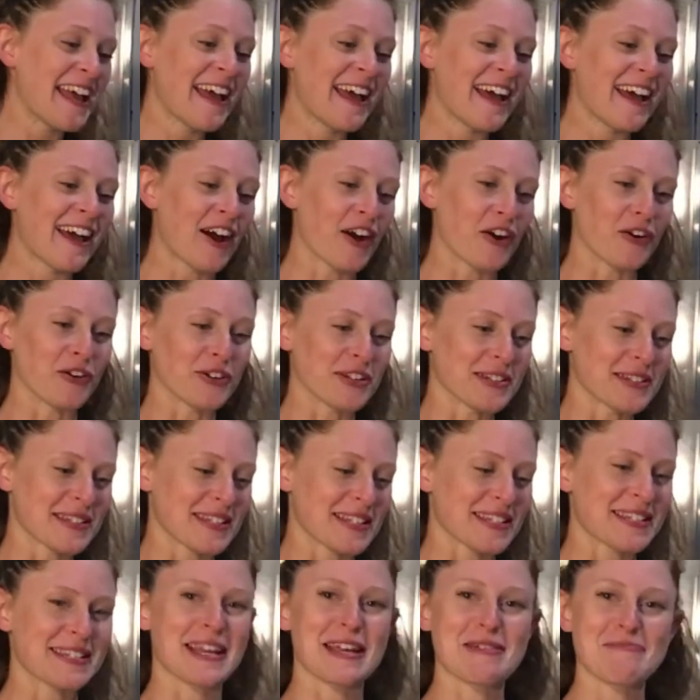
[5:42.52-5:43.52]
Oh, it's
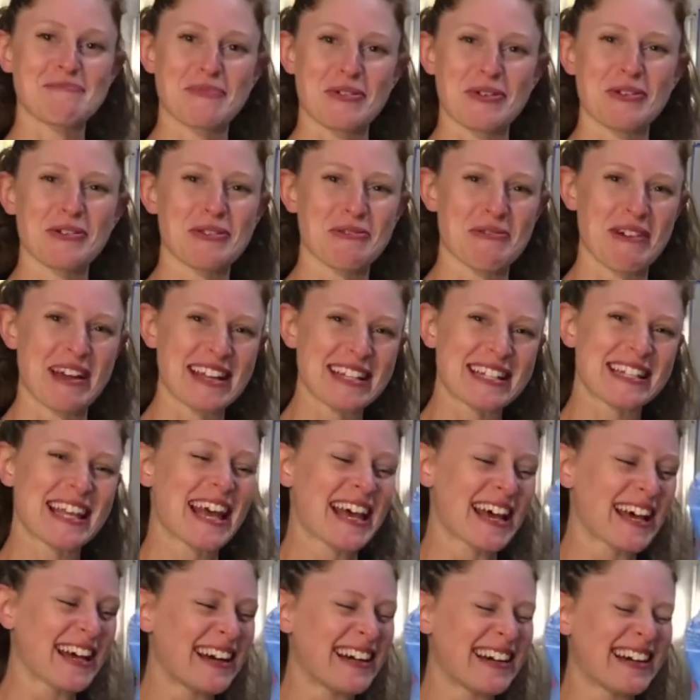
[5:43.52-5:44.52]
the same both
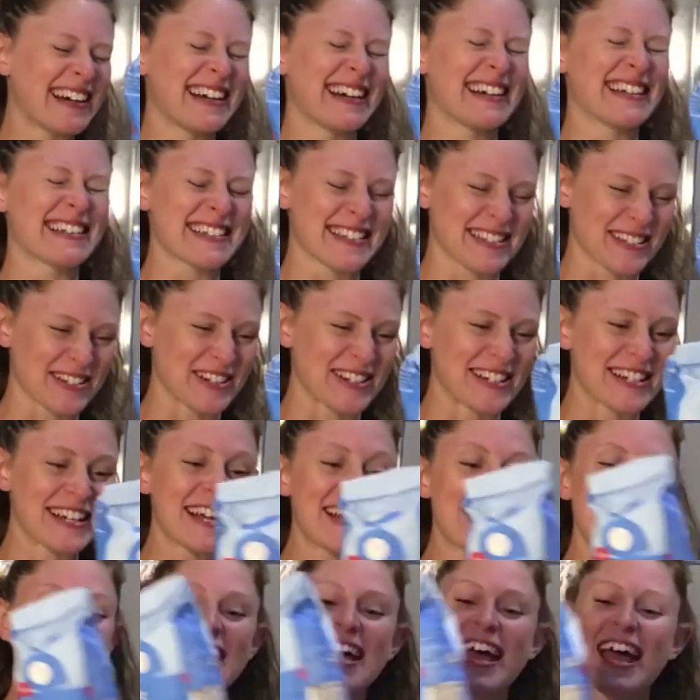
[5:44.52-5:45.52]
ways. Sorry.
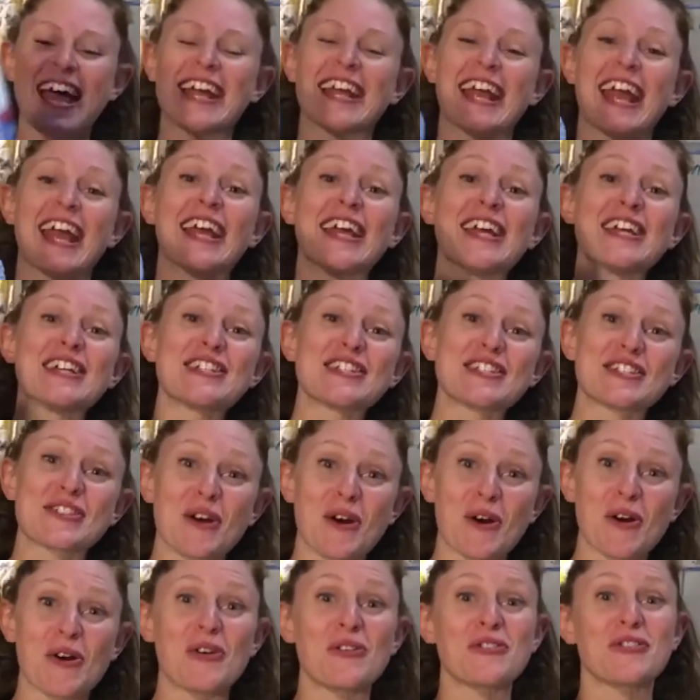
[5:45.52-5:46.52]
Okay,
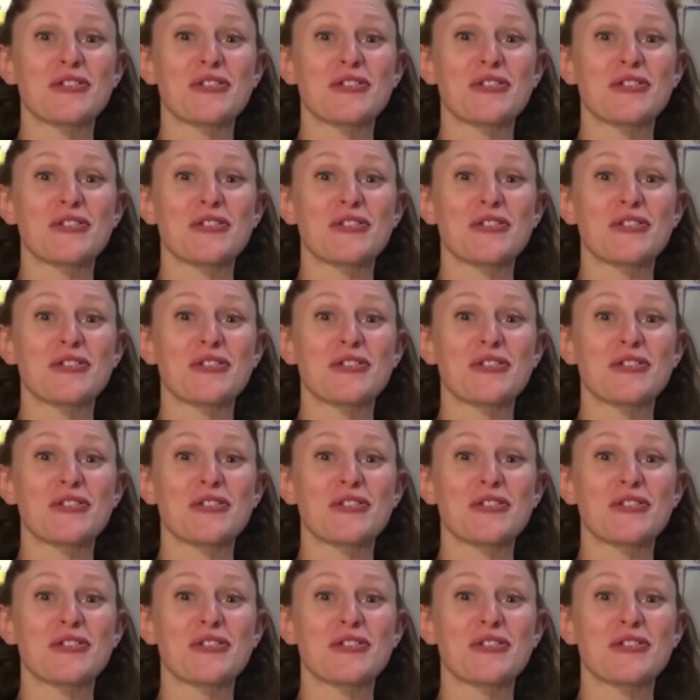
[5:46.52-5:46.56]
so the